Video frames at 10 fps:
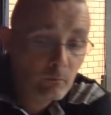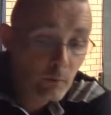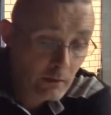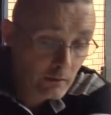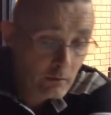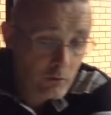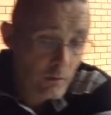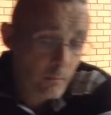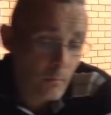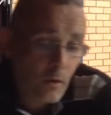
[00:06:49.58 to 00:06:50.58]
Winning the
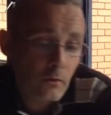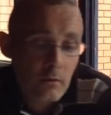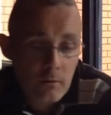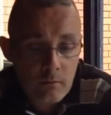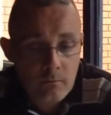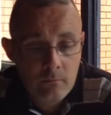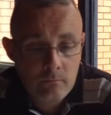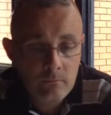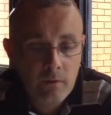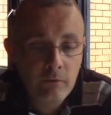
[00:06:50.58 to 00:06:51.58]
German Masters,
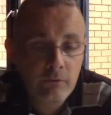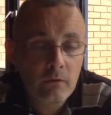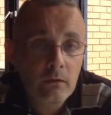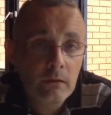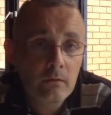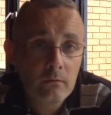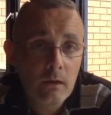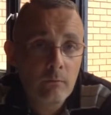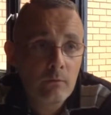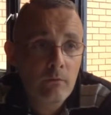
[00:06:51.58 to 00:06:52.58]
definitely.
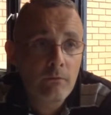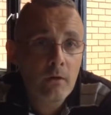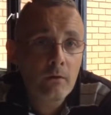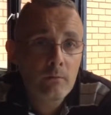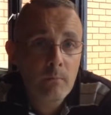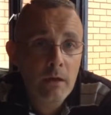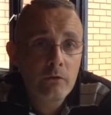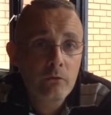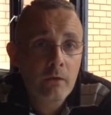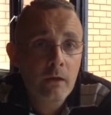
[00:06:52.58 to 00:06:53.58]
That was the first
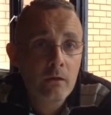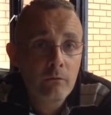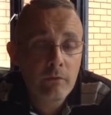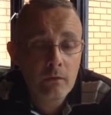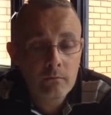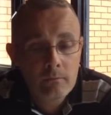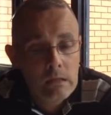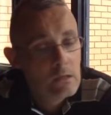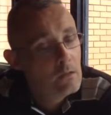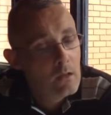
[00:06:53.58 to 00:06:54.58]
major ranking event.
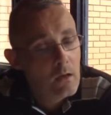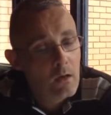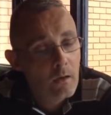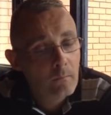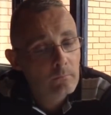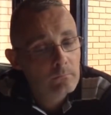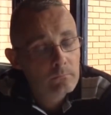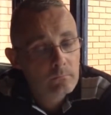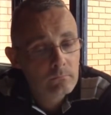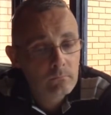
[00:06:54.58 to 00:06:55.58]

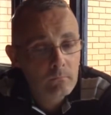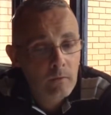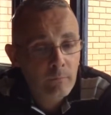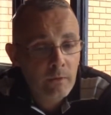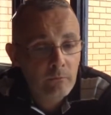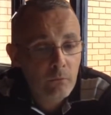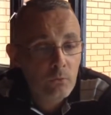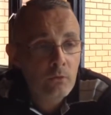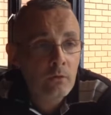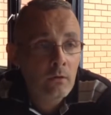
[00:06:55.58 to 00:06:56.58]
I've been
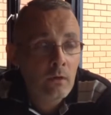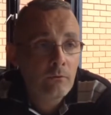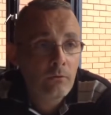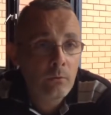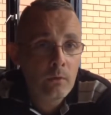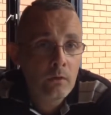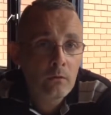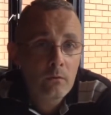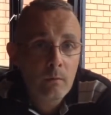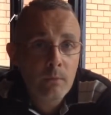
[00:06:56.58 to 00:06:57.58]
fortunate enough to win
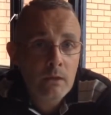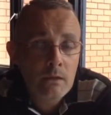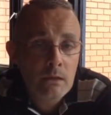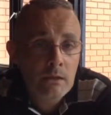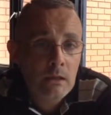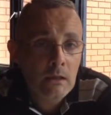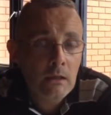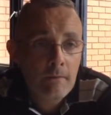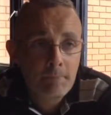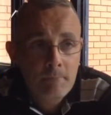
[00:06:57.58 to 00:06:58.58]
a
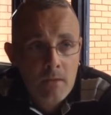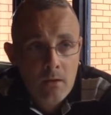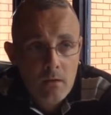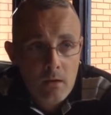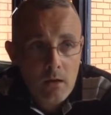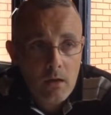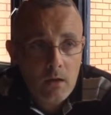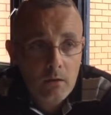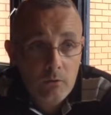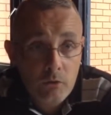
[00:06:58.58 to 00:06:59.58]
PTC,
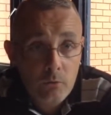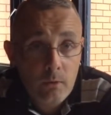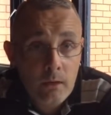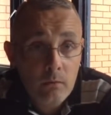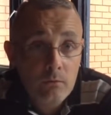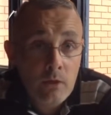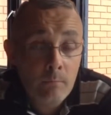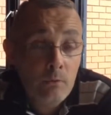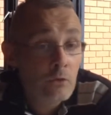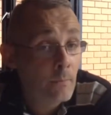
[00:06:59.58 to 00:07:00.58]
the shootout.
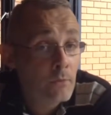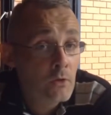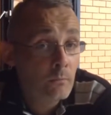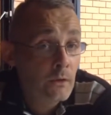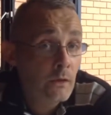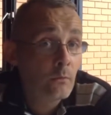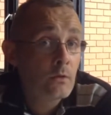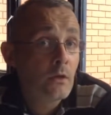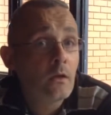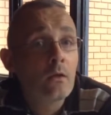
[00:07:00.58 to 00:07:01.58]
Championship League
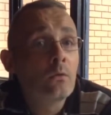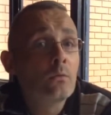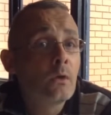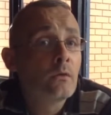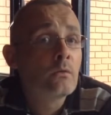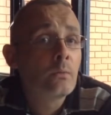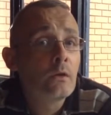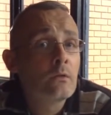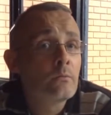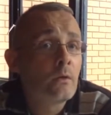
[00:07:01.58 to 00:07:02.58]
was another one to
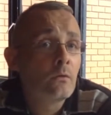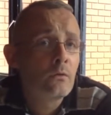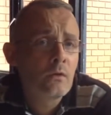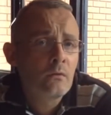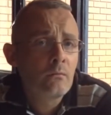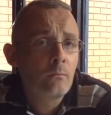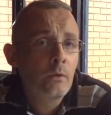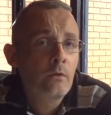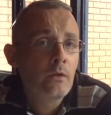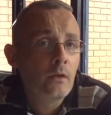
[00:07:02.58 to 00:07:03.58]
win as well, because
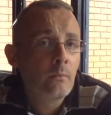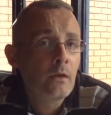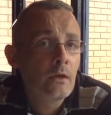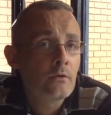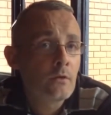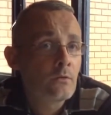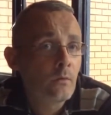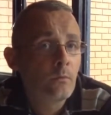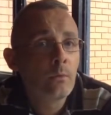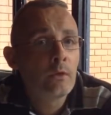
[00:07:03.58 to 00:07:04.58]
when you think about it, that's the
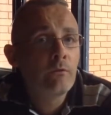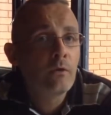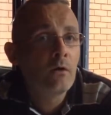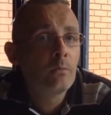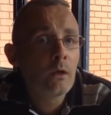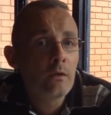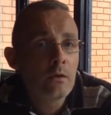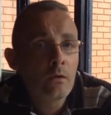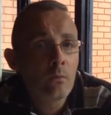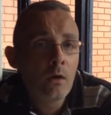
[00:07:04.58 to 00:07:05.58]
top 25 players
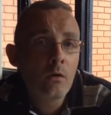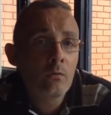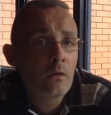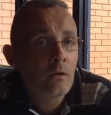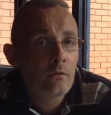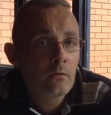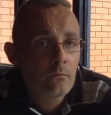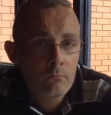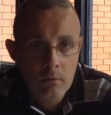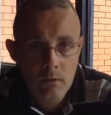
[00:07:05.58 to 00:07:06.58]
in the world.
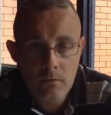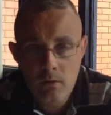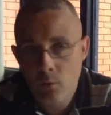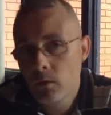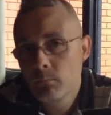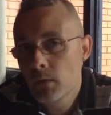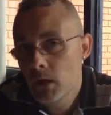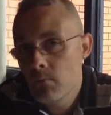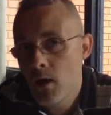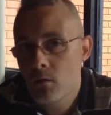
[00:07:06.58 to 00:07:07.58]
There's no one
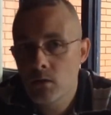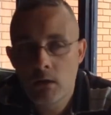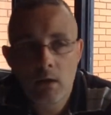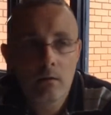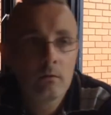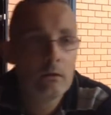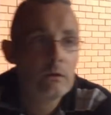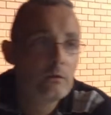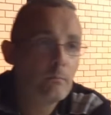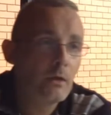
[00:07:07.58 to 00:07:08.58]
Mickey Mouse in there.
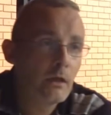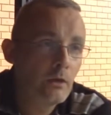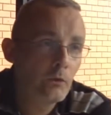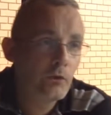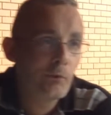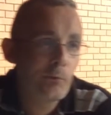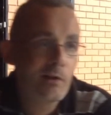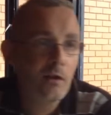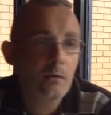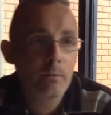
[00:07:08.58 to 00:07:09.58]
You might get the odd Donald
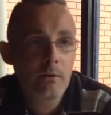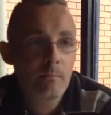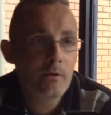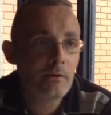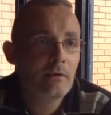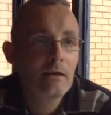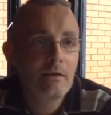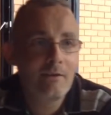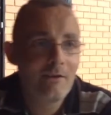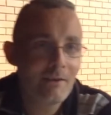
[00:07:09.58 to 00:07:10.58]
Duck, but
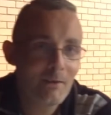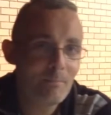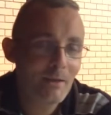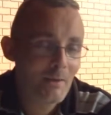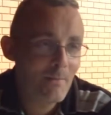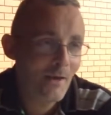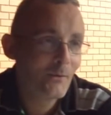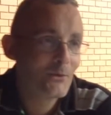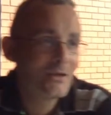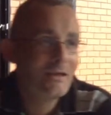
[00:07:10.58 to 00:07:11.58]
there ain't no Mickey
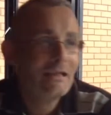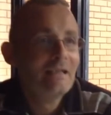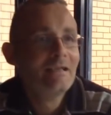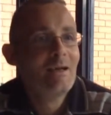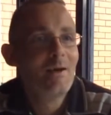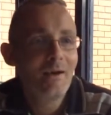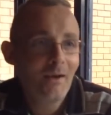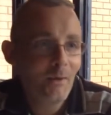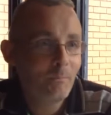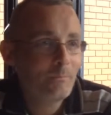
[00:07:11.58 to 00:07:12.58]
Mouse.
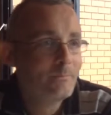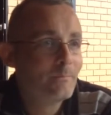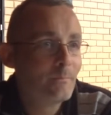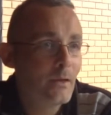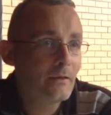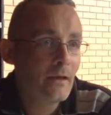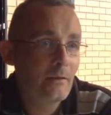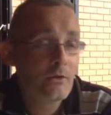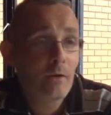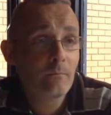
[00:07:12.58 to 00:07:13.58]
But
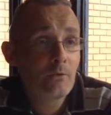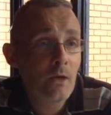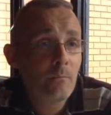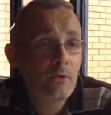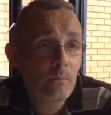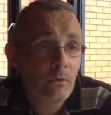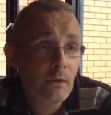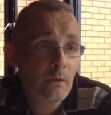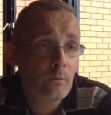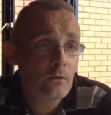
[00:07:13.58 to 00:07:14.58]
yeah, Championship
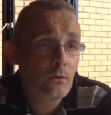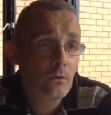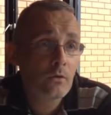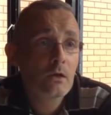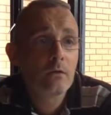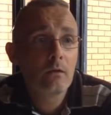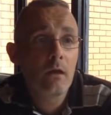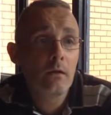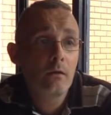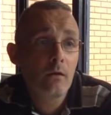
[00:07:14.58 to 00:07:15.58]
League was good,
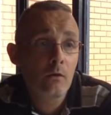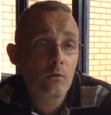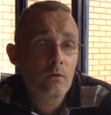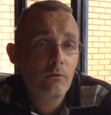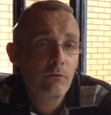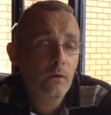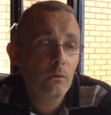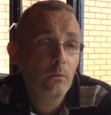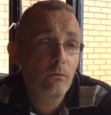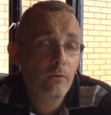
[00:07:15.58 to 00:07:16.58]
and I got to the
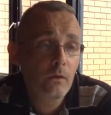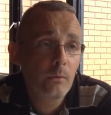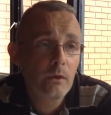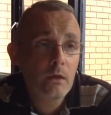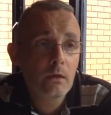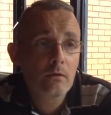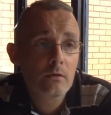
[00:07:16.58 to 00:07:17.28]
final the following year.